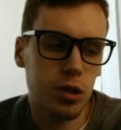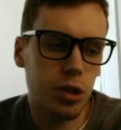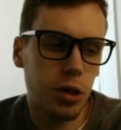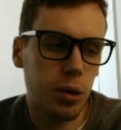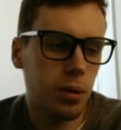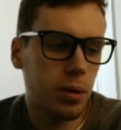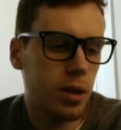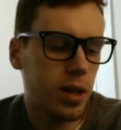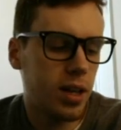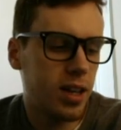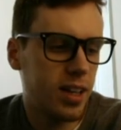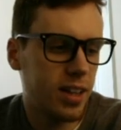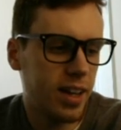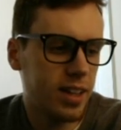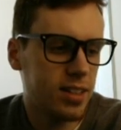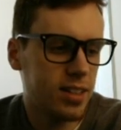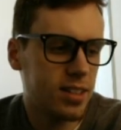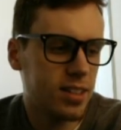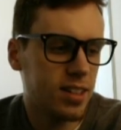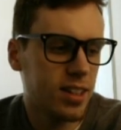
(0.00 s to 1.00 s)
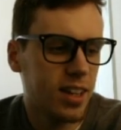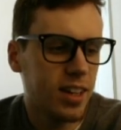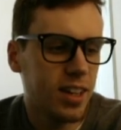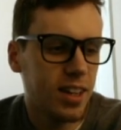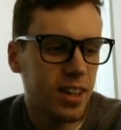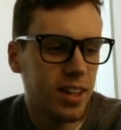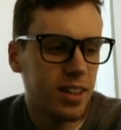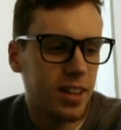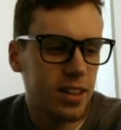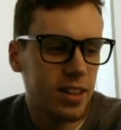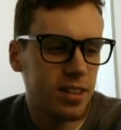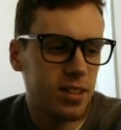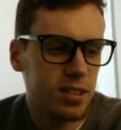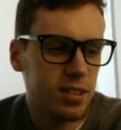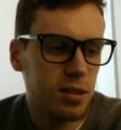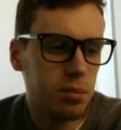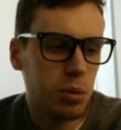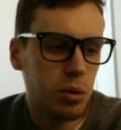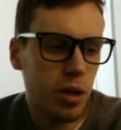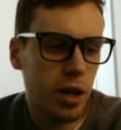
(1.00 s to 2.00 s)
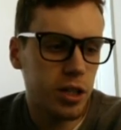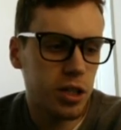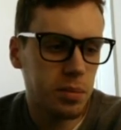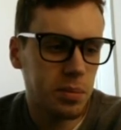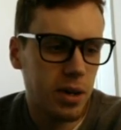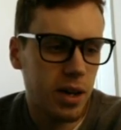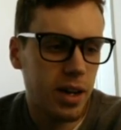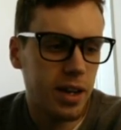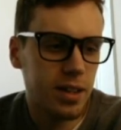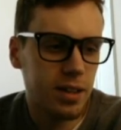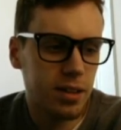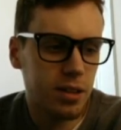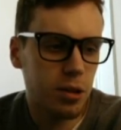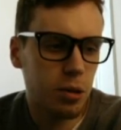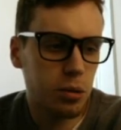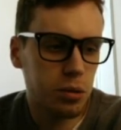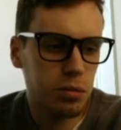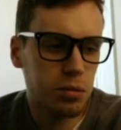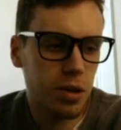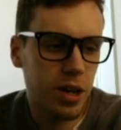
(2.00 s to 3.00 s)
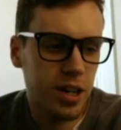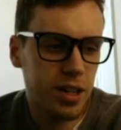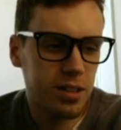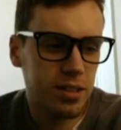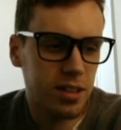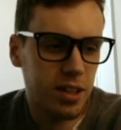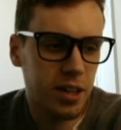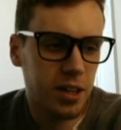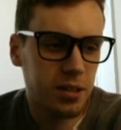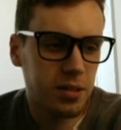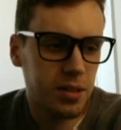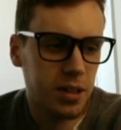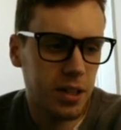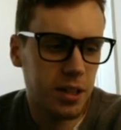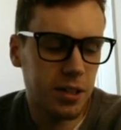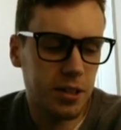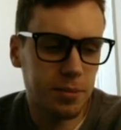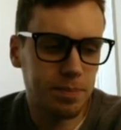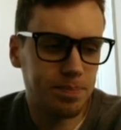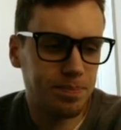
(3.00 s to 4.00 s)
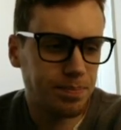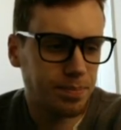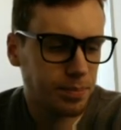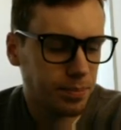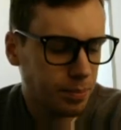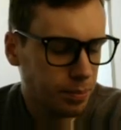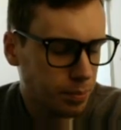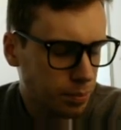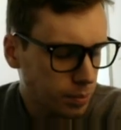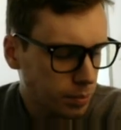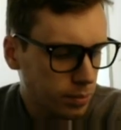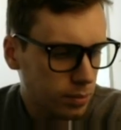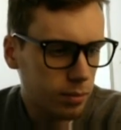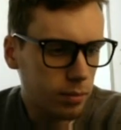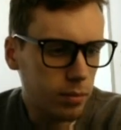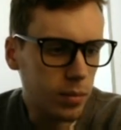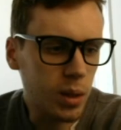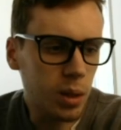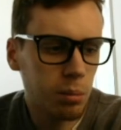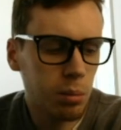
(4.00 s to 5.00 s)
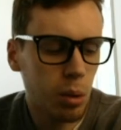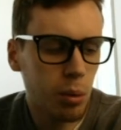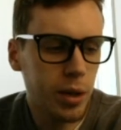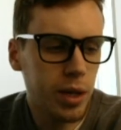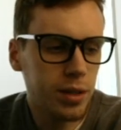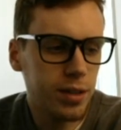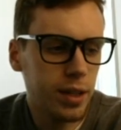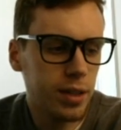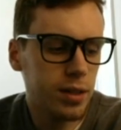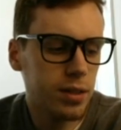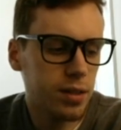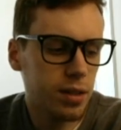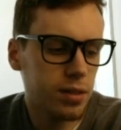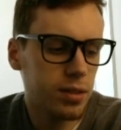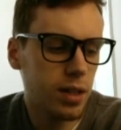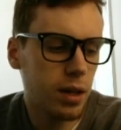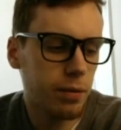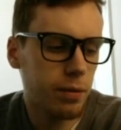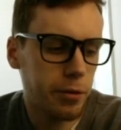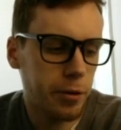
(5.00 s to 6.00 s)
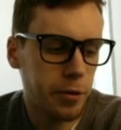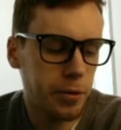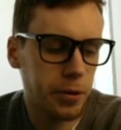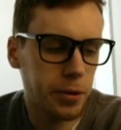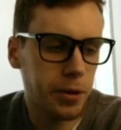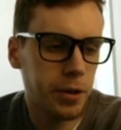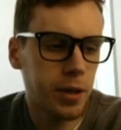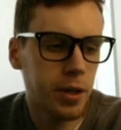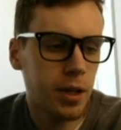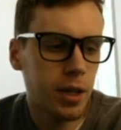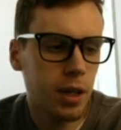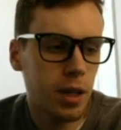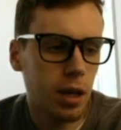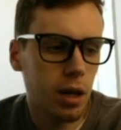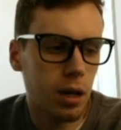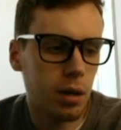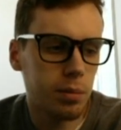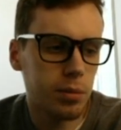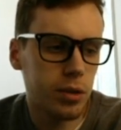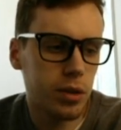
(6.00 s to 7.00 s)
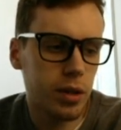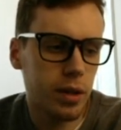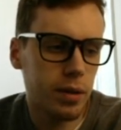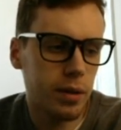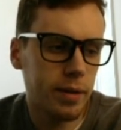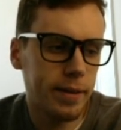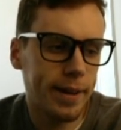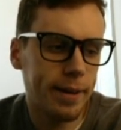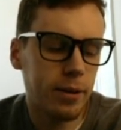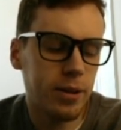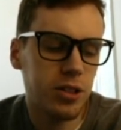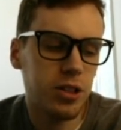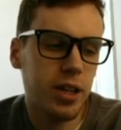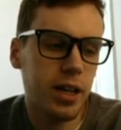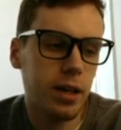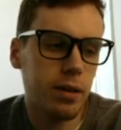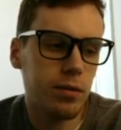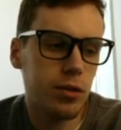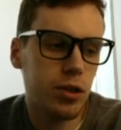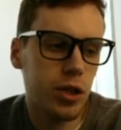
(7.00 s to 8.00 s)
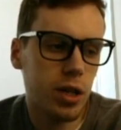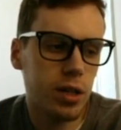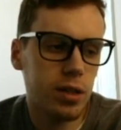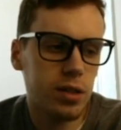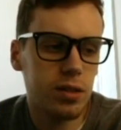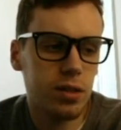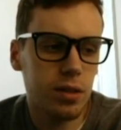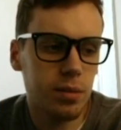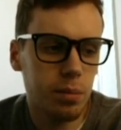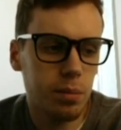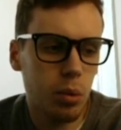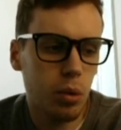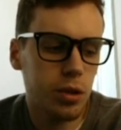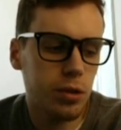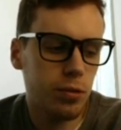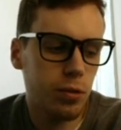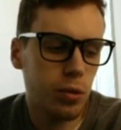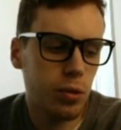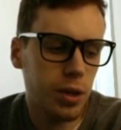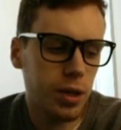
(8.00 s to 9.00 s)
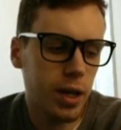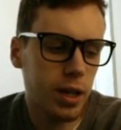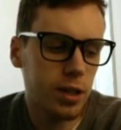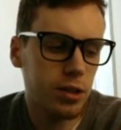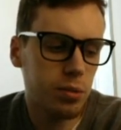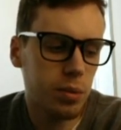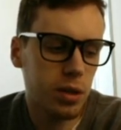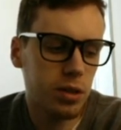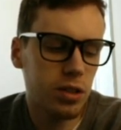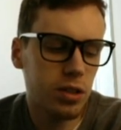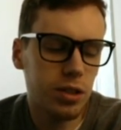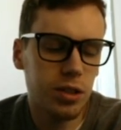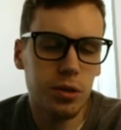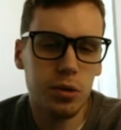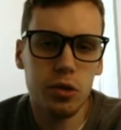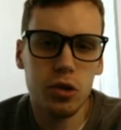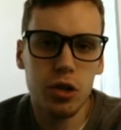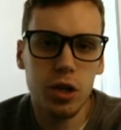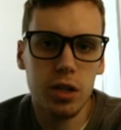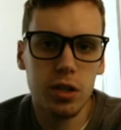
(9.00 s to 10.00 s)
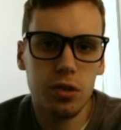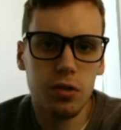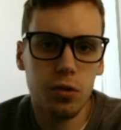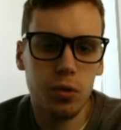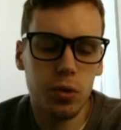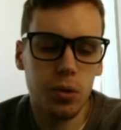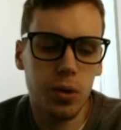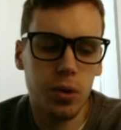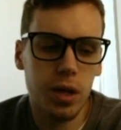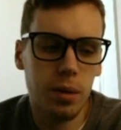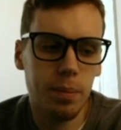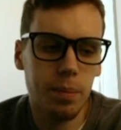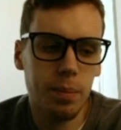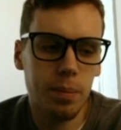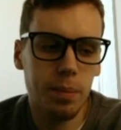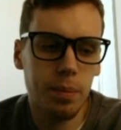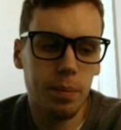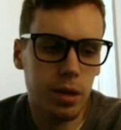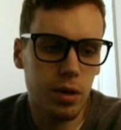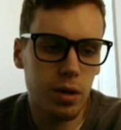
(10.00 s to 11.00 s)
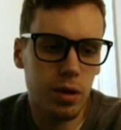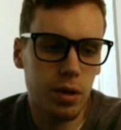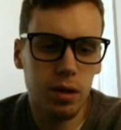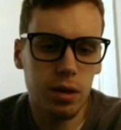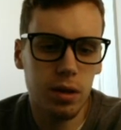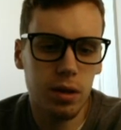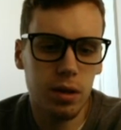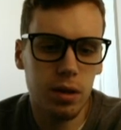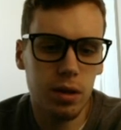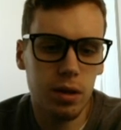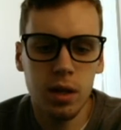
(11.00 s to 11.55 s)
So that's the simple logic behind those ratings there. But we can take this a step further, and outside of just points for and against, we can start to adjust for the opponent's strength.